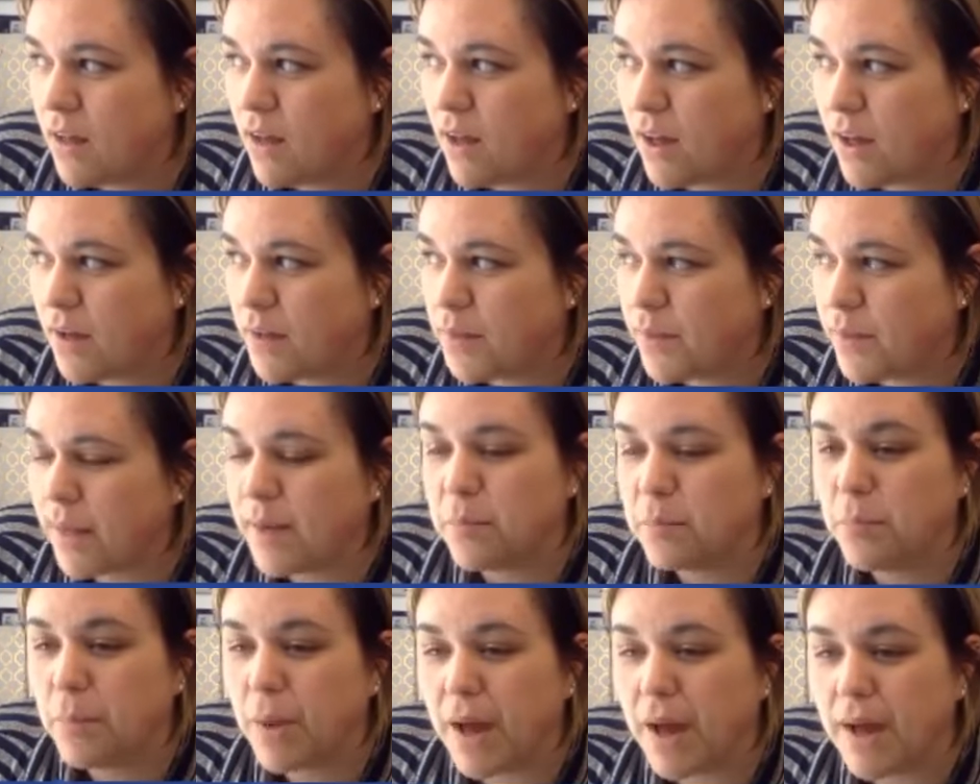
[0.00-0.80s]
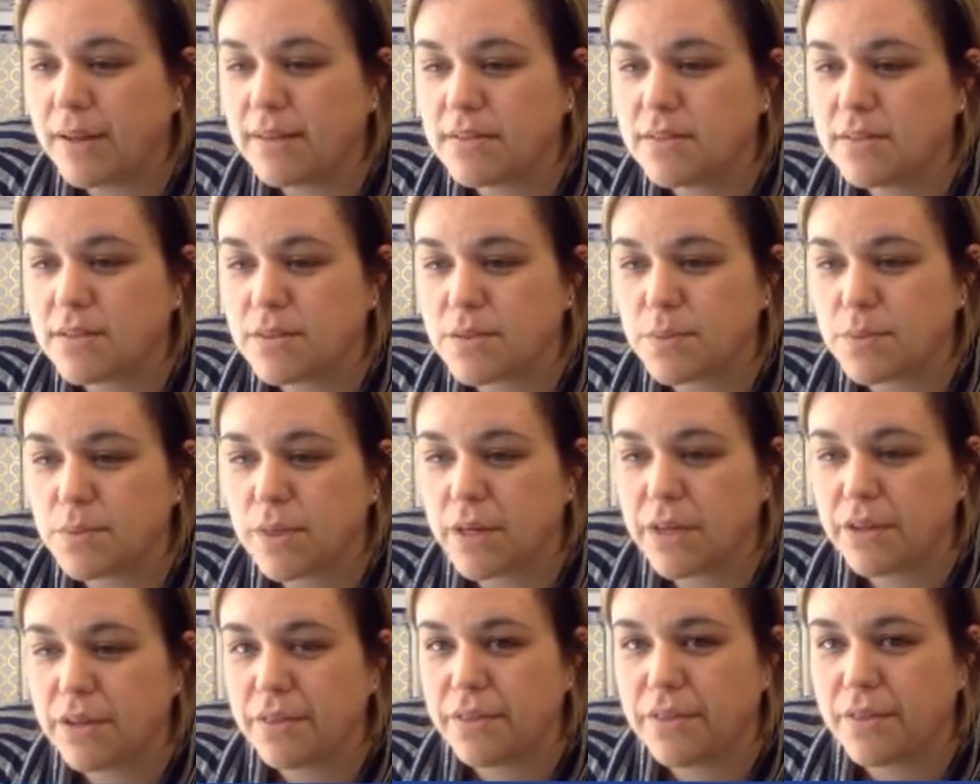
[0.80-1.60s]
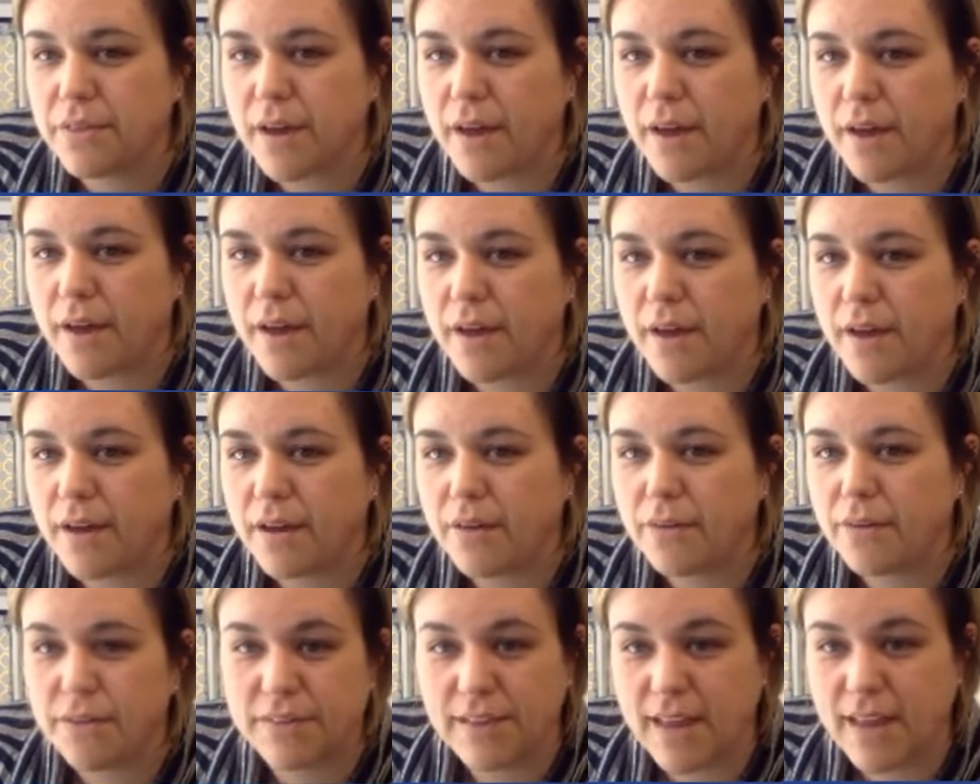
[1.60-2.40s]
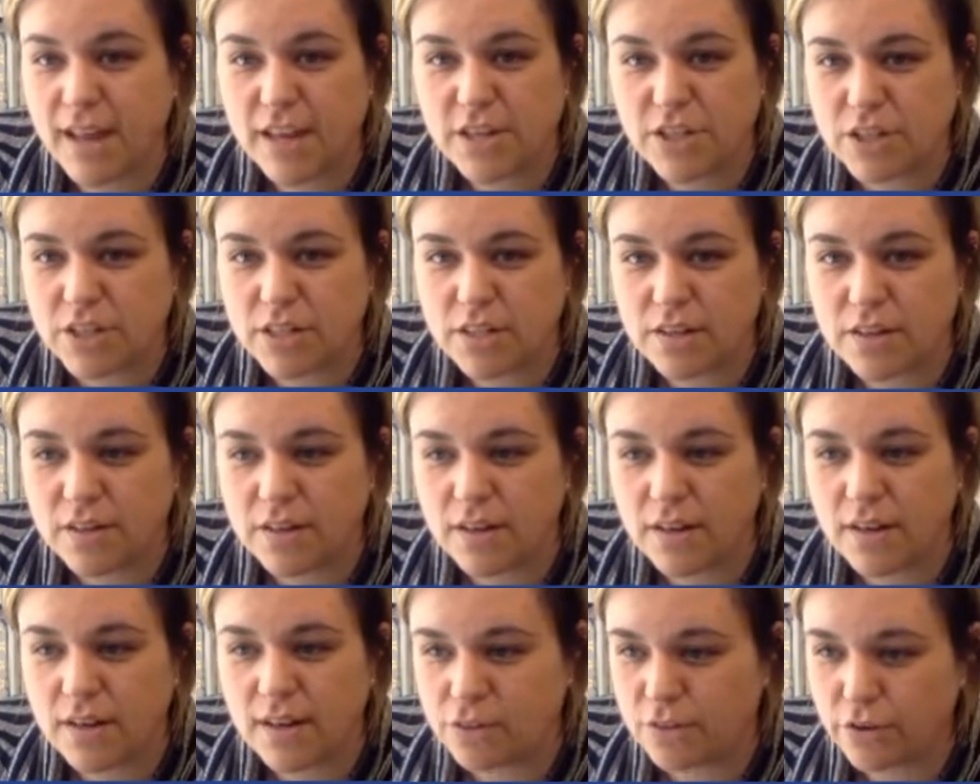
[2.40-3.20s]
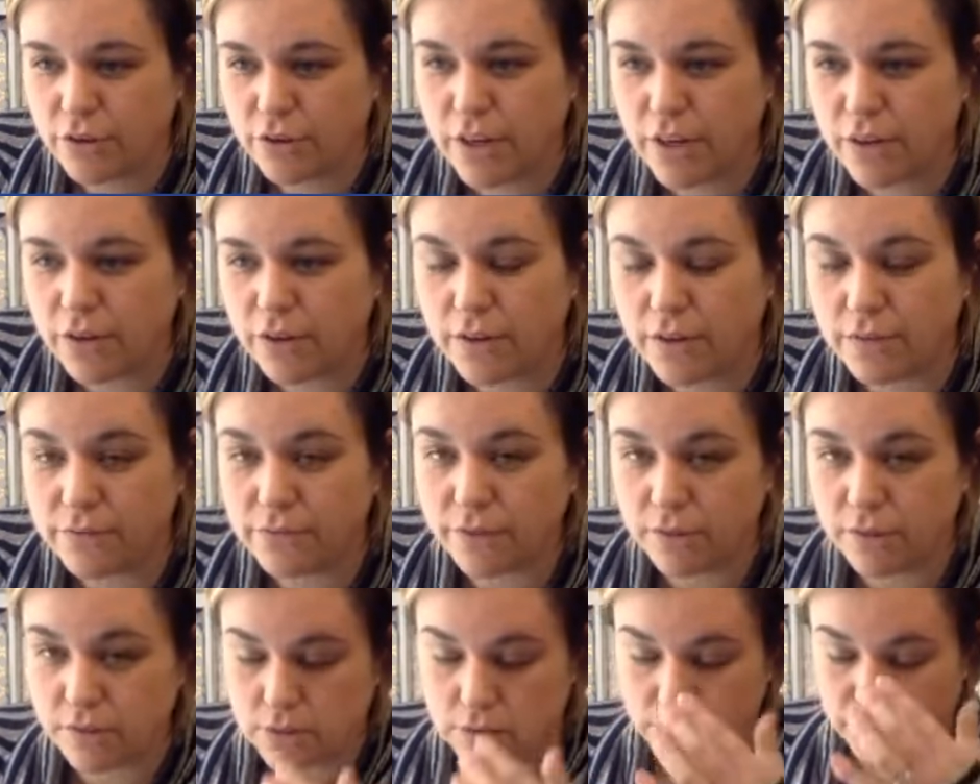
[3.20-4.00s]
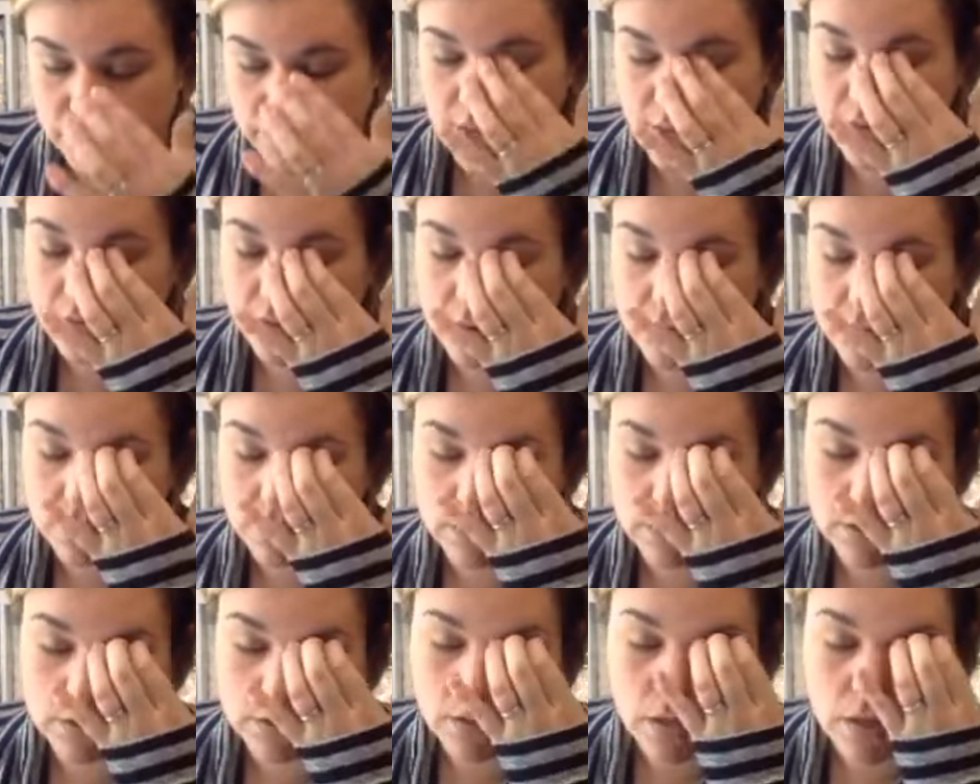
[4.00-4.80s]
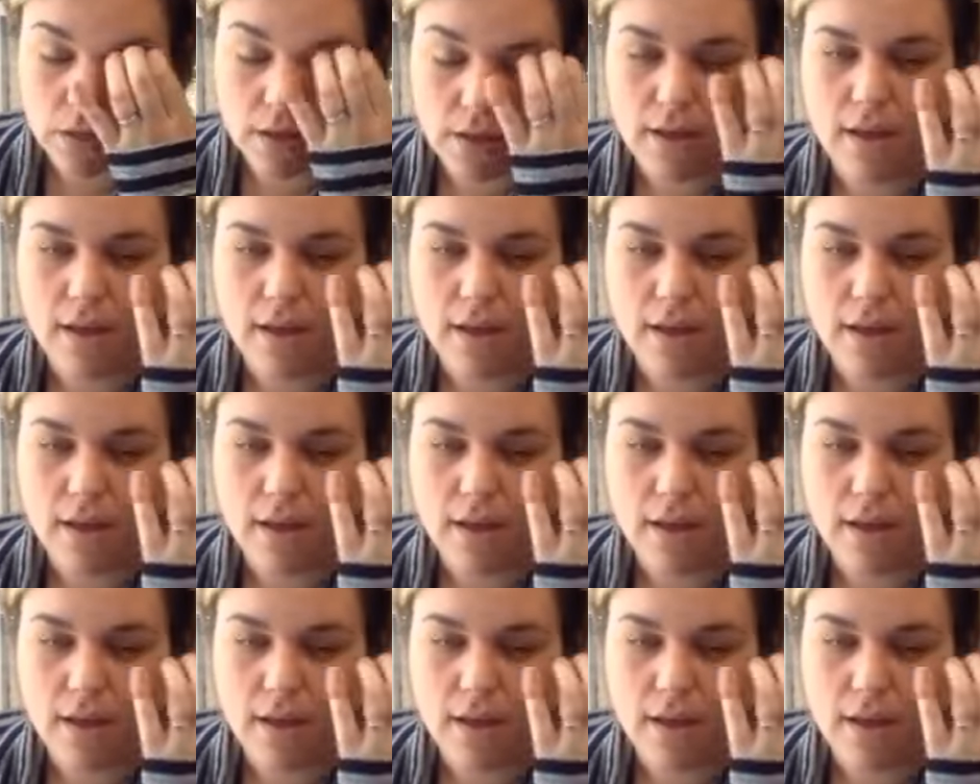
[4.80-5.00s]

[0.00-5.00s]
um, like buns with uh, with Cajun and Creole infused flavors.